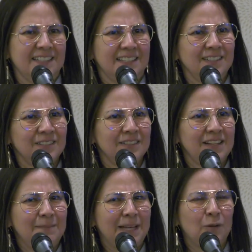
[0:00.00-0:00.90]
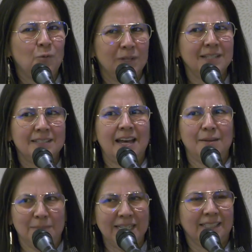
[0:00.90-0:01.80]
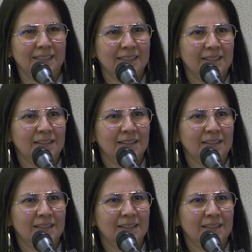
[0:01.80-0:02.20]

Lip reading: TESOL. I'm like, what does that mean?